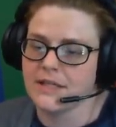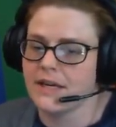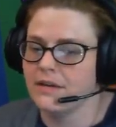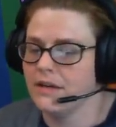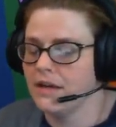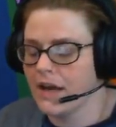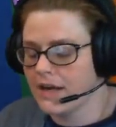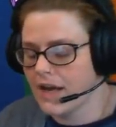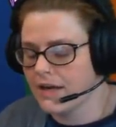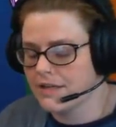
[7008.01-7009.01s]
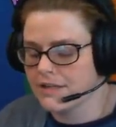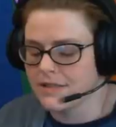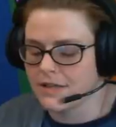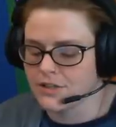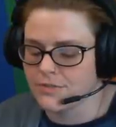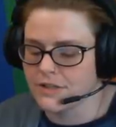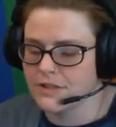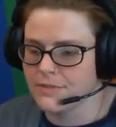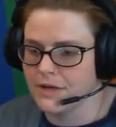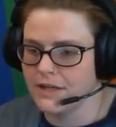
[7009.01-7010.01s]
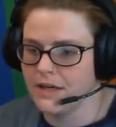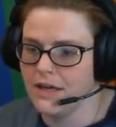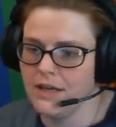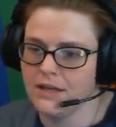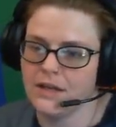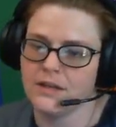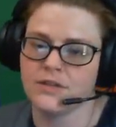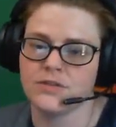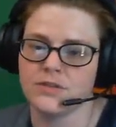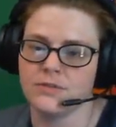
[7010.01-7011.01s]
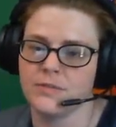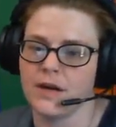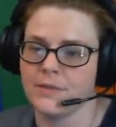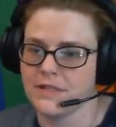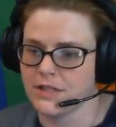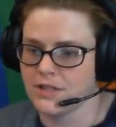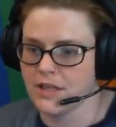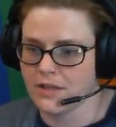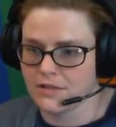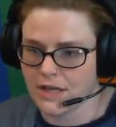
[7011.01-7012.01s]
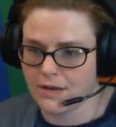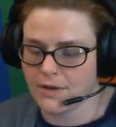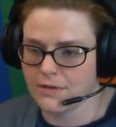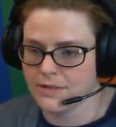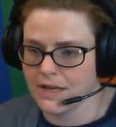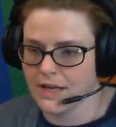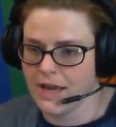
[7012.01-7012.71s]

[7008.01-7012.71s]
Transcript: I kind of had a discussion with somebody in a YouTube comment section the other day where I was saying,